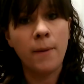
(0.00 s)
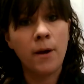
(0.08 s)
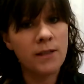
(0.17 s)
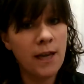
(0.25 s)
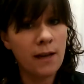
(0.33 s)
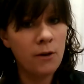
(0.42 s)

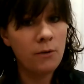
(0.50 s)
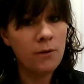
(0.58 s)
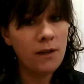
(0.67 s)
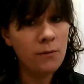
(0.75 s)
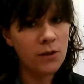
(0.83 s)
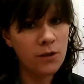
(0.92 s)

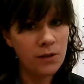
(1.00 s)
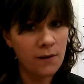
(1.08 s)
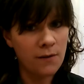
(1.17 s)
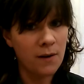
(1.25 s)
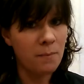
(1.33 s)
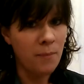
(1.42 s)
multi-coated, which is
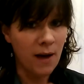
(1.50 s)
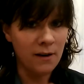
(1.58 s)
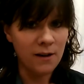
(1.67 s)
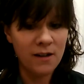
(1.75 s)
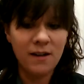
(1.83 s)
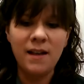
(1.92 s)
even
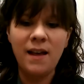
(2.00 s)
better,